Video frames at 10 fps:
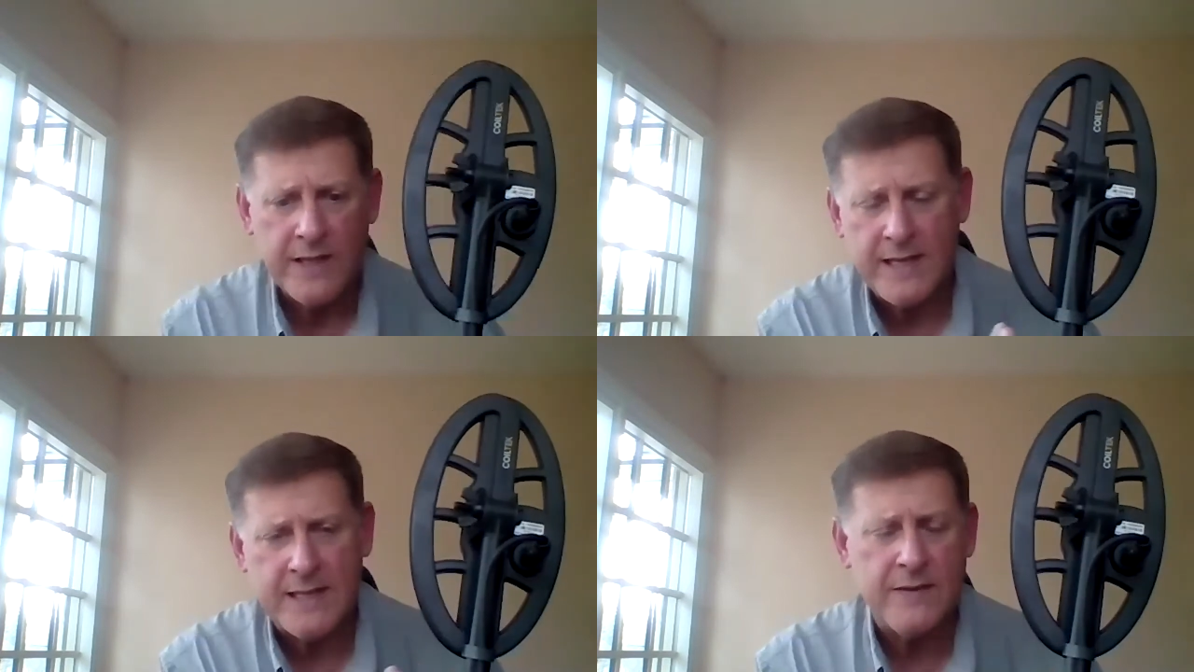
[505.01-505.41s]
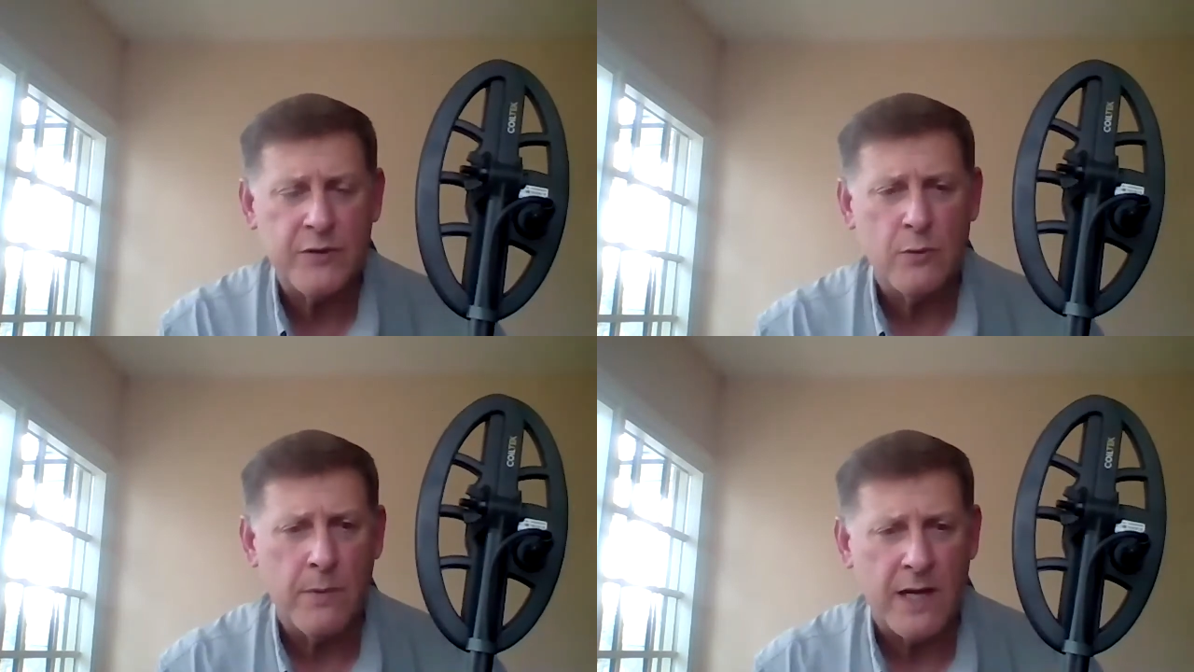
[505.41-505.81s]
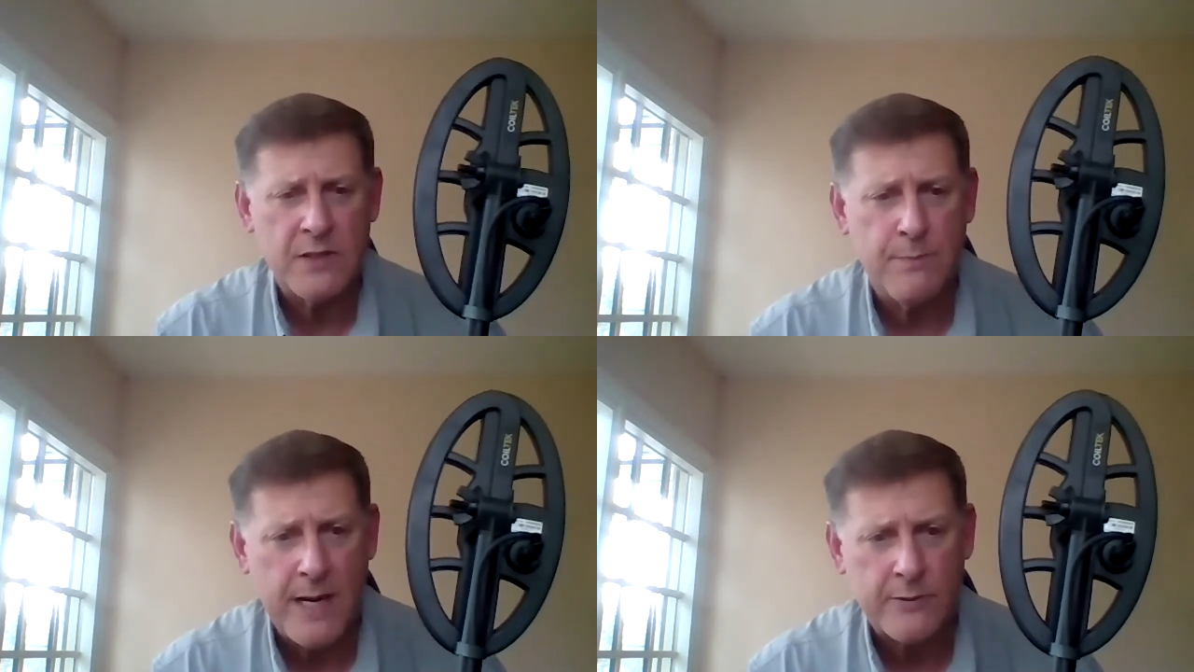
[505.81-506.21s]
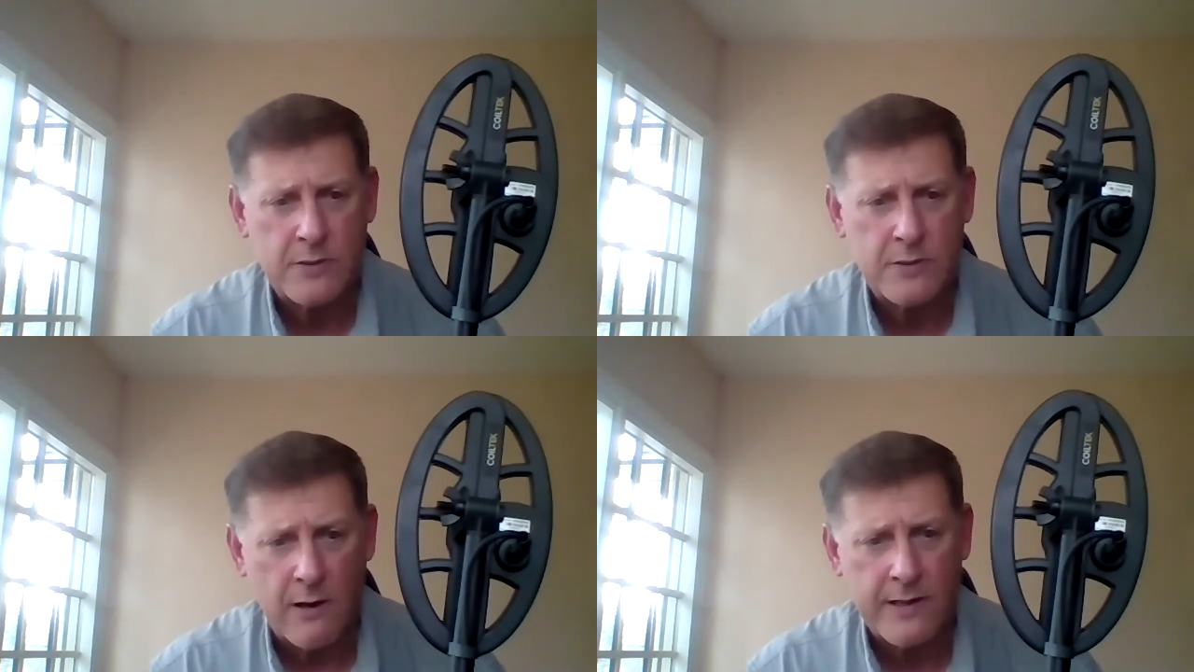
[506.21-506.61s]
it gives you much better
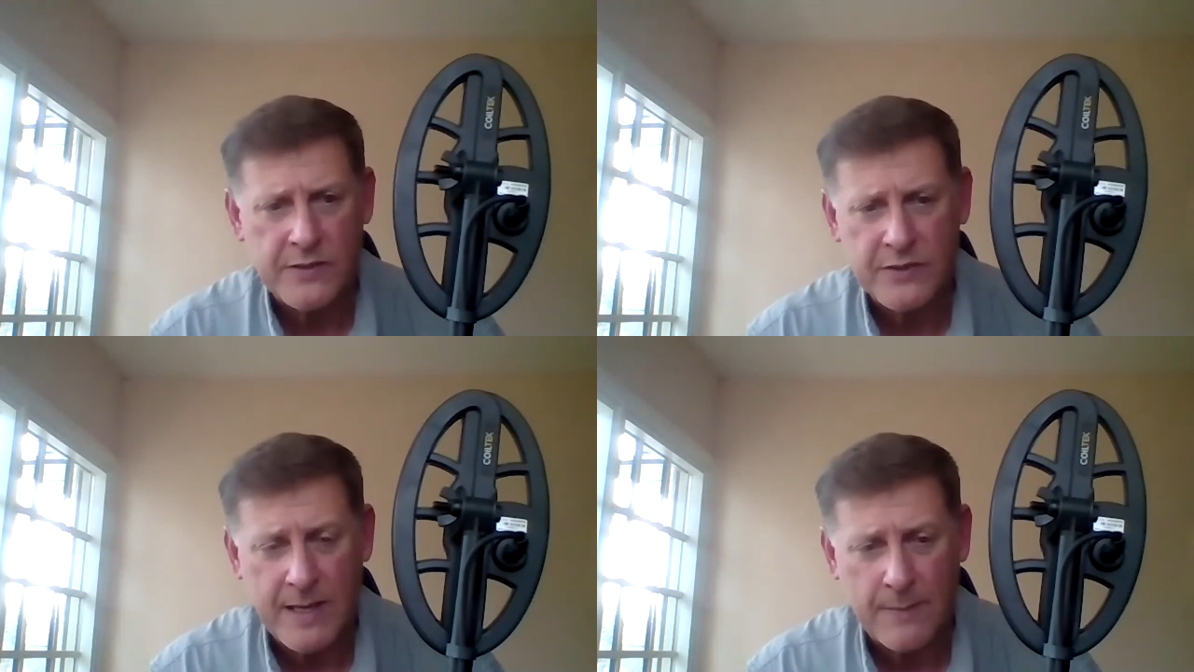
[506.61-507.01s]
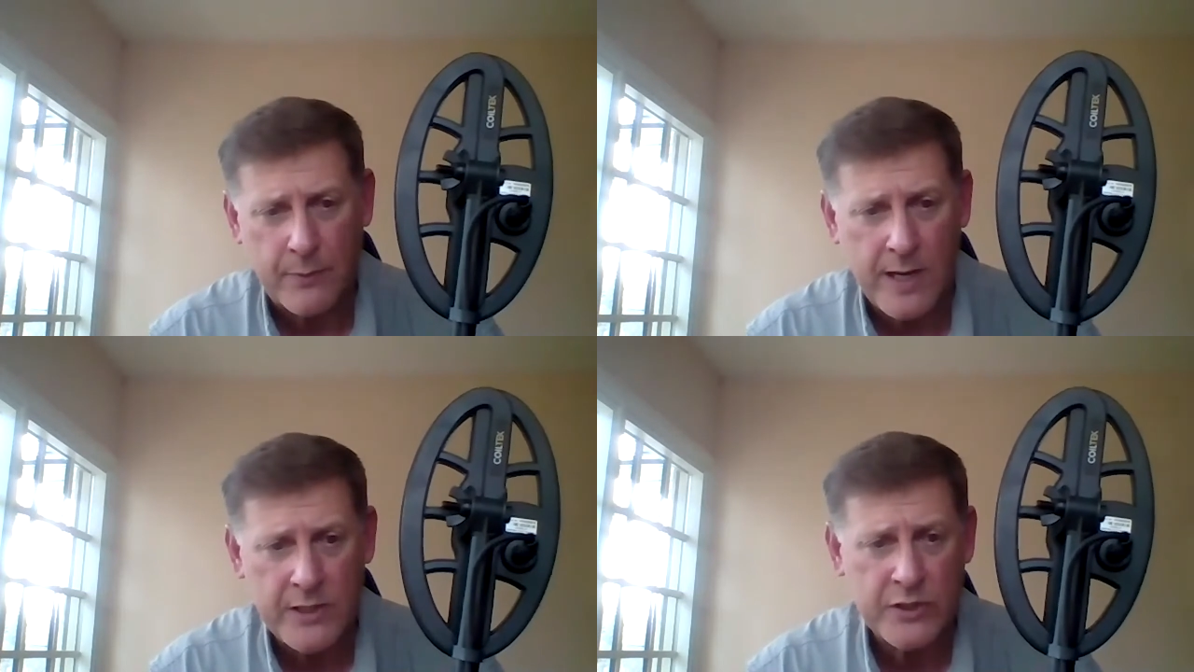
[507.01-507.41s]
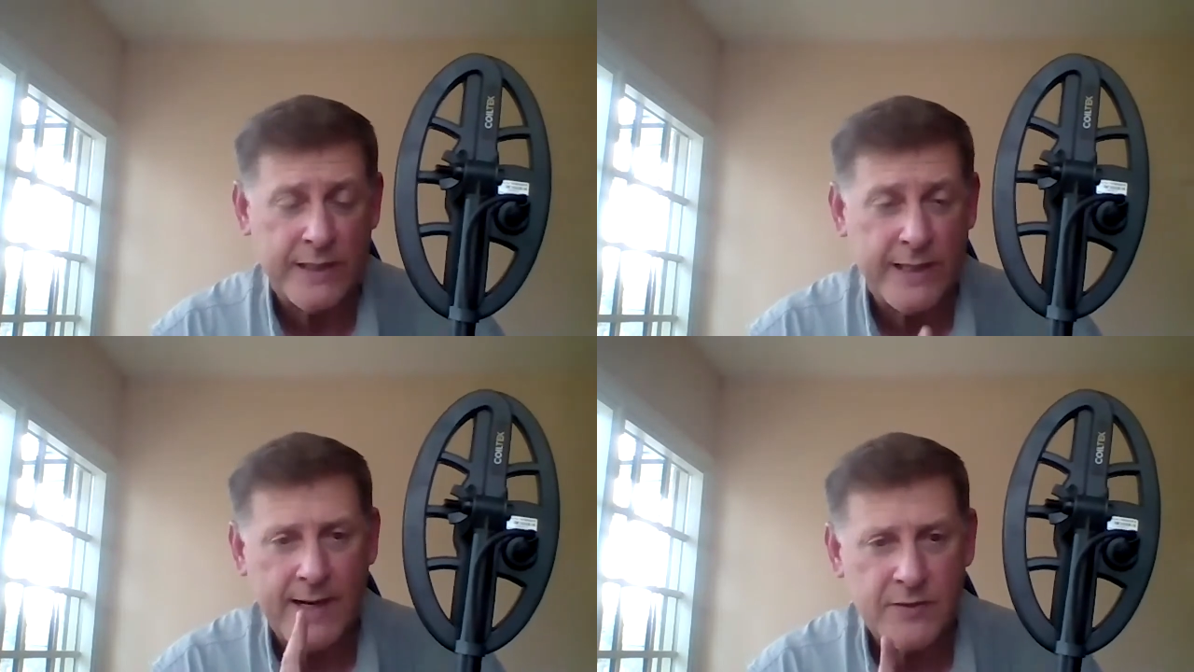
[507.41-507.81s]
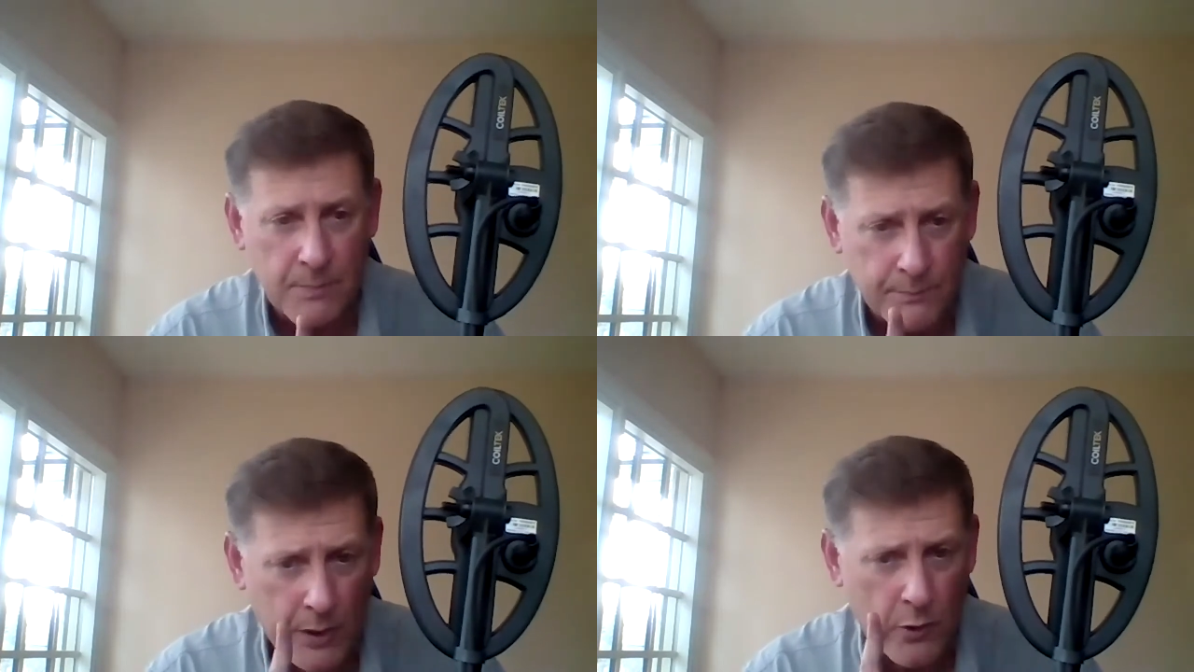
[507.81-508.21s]
target separation. And as a
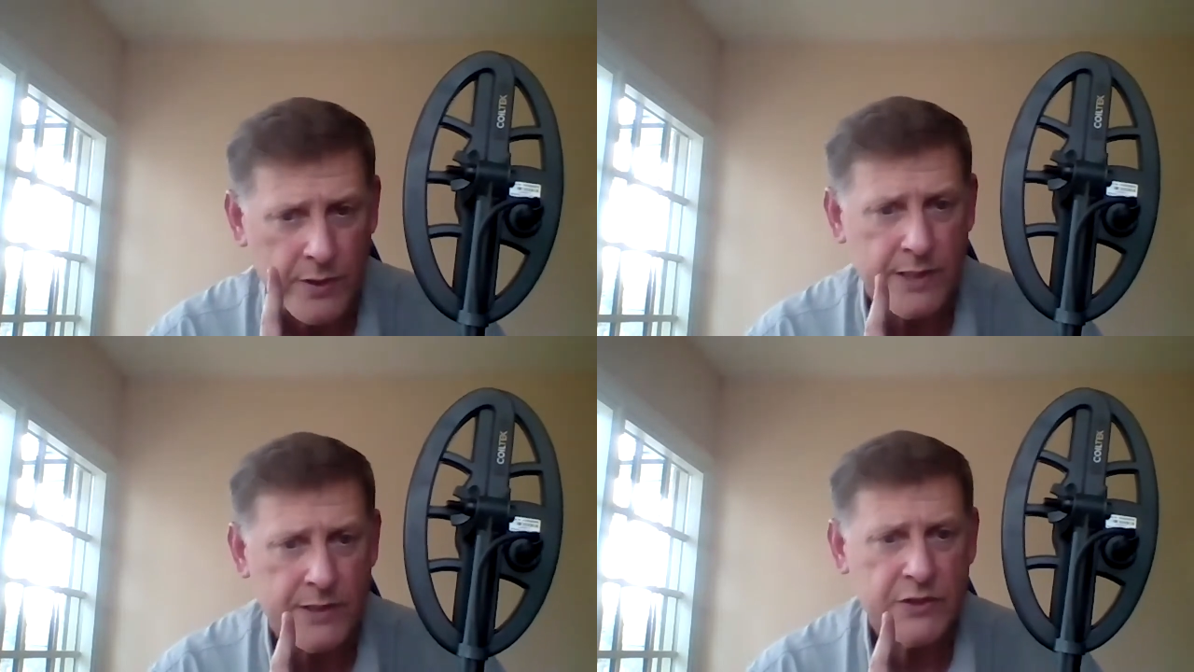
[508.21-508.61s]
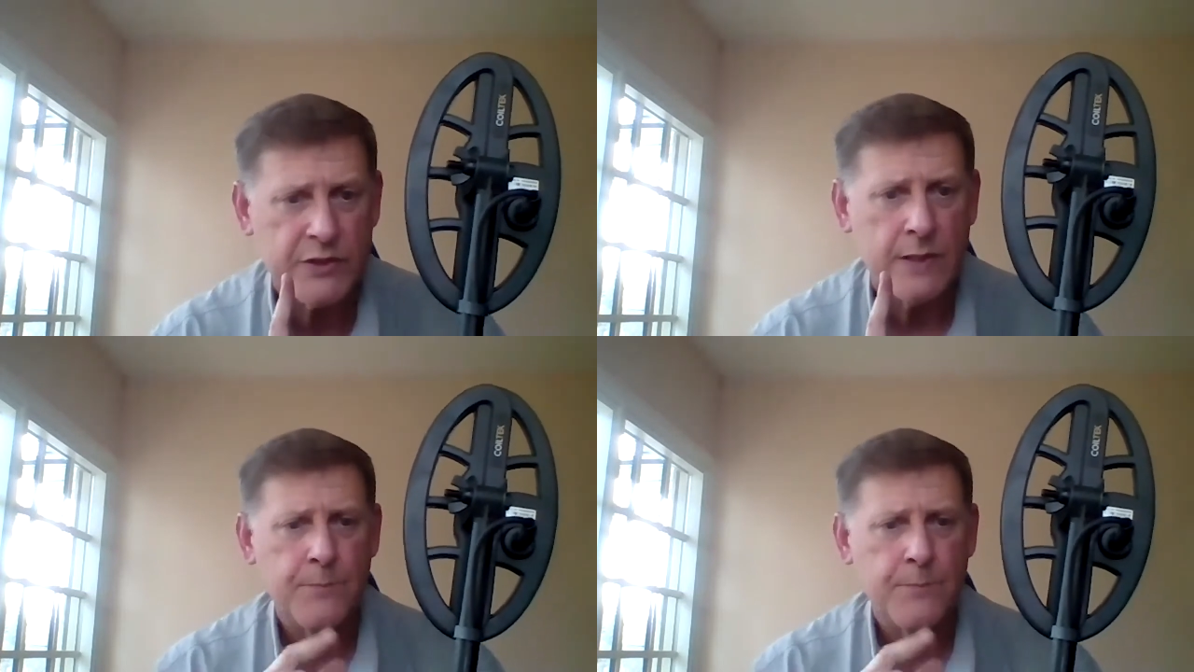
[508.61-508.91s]
bonus,